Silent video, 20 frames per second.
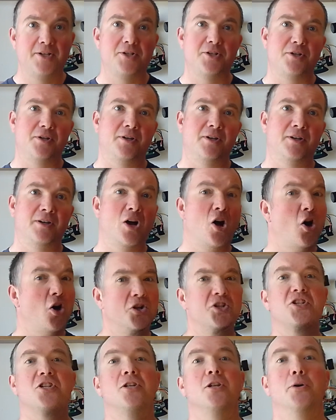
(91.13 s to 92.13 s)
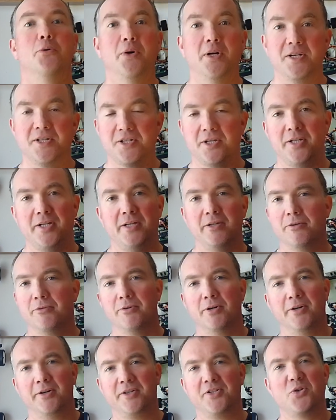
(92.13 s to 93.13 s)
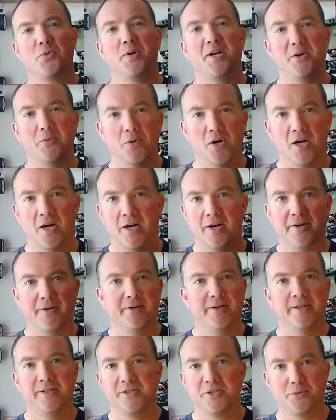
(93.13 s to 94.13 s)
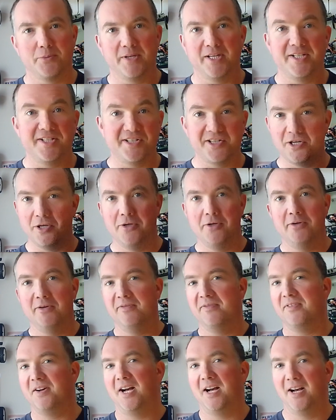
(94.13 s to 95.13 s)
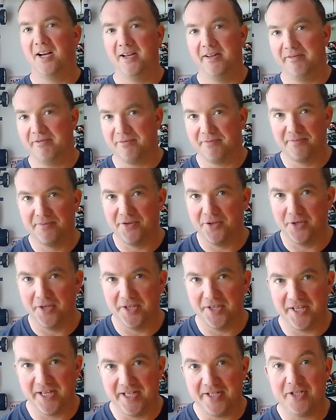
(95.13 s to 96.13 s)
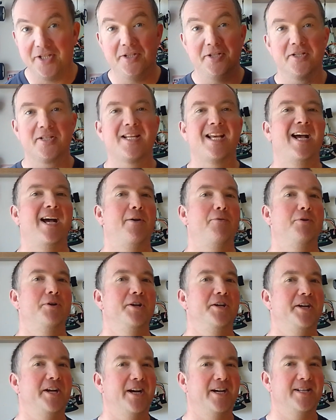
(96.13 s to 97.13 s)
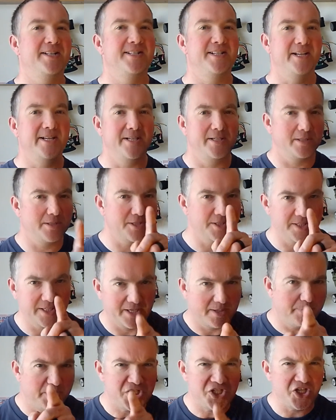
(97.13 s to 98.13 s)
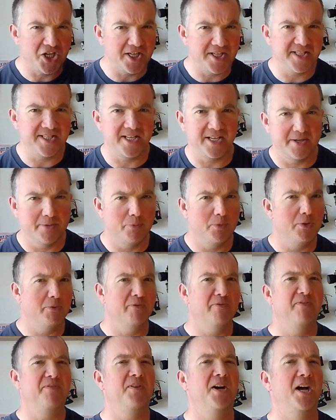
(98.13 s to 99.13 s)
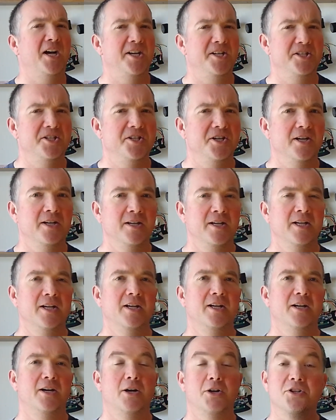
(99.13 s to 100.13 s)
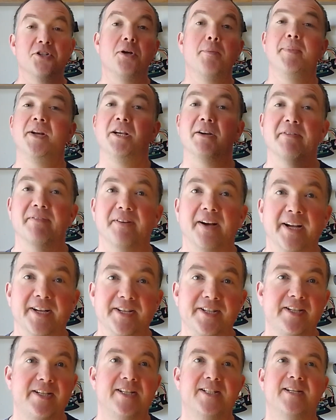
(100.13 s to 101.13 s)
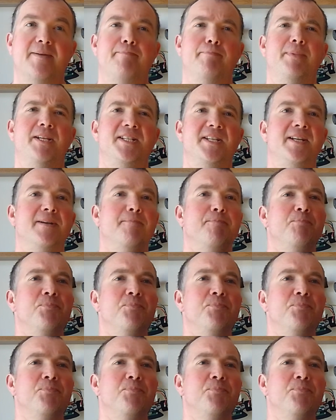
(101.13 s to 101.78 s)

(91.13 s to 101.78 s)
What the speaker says: or slower, so you could run a 21 or a 22, 5, 30. You just can't run a 19 because that'll be cheating and we'll find you. Or somebody will find you because I'm busy.